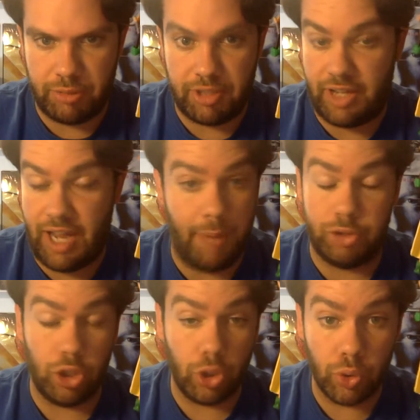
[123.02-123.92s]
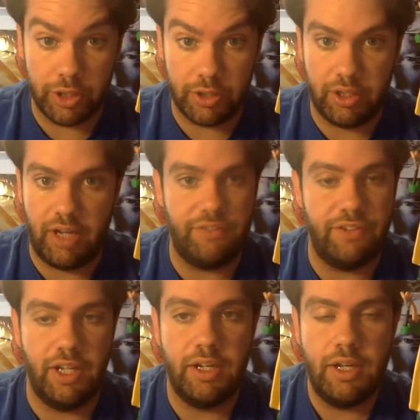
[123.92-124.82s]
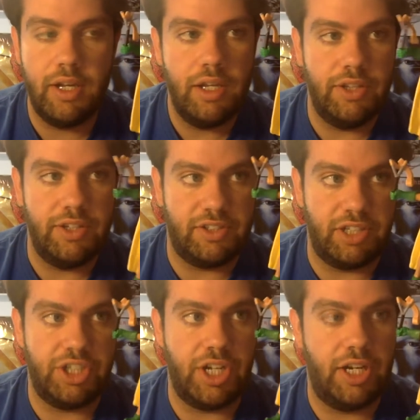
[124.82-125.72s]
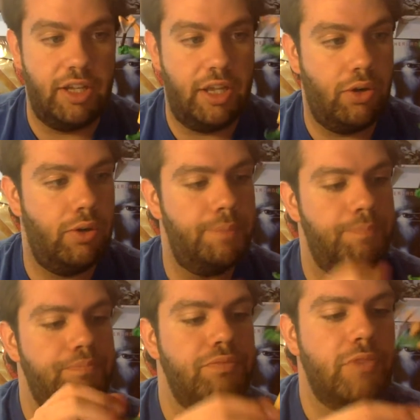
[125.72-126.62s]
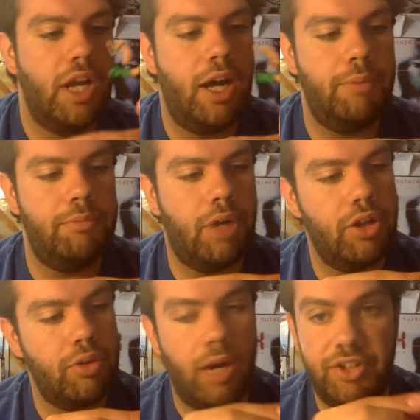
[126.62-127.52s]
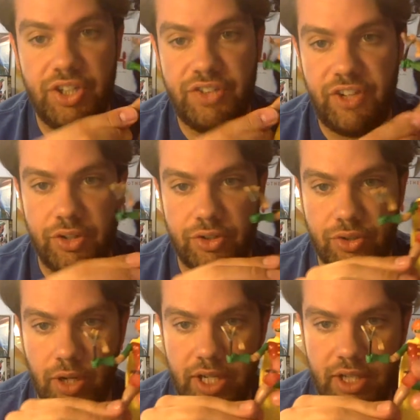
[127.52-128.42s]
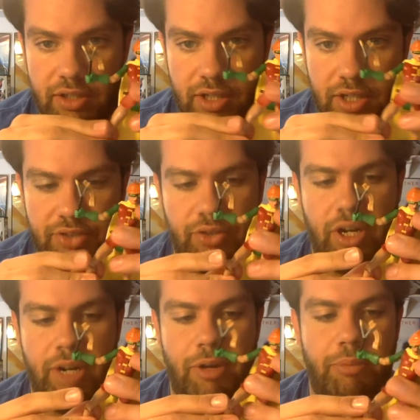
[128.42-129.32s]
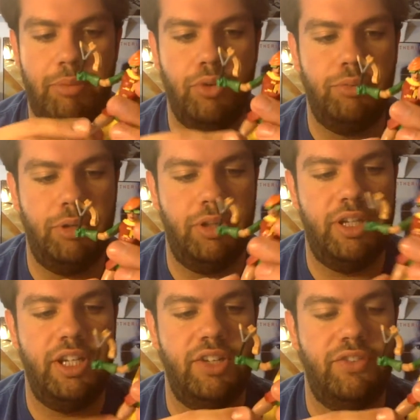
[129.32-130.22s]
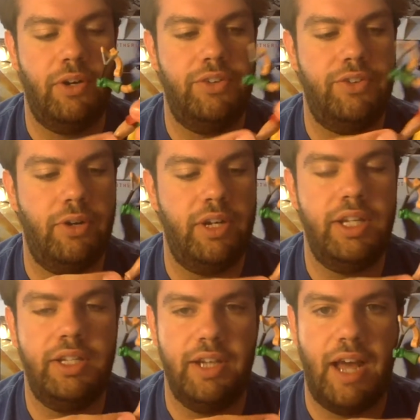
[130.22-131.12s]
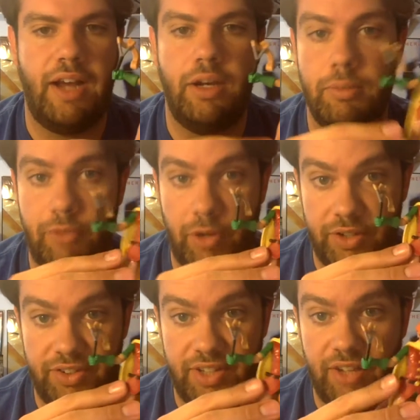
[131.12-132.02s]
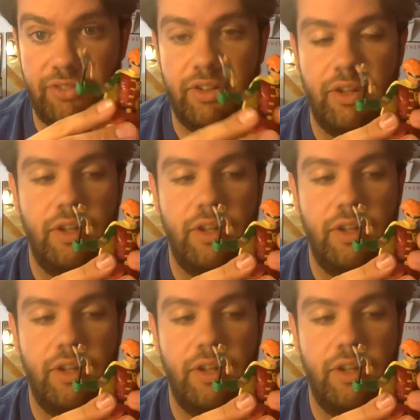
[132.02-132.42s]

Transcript: because I absolutely could not fit this slingshot into that hole. Otherwise, this figure's great. There's a great amount of posability and is very sturdy. Did not come very stiff.